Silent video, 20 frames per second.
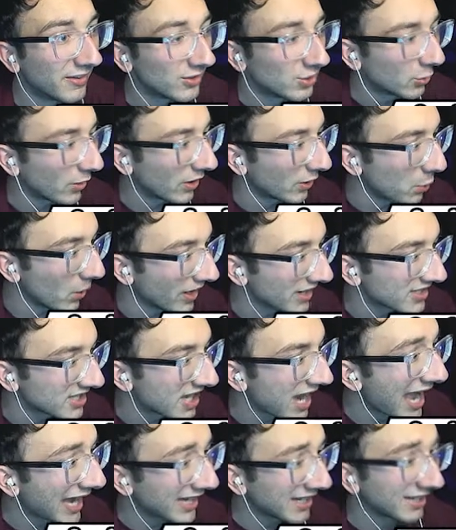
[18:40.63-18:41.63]
Do I quick
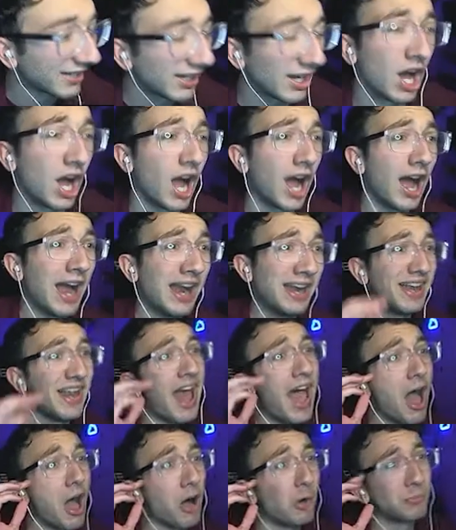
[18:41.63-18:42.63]
attack? I need
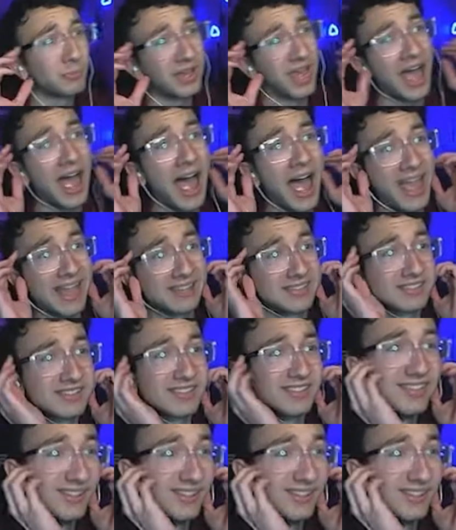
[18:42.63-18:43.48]
help, guys.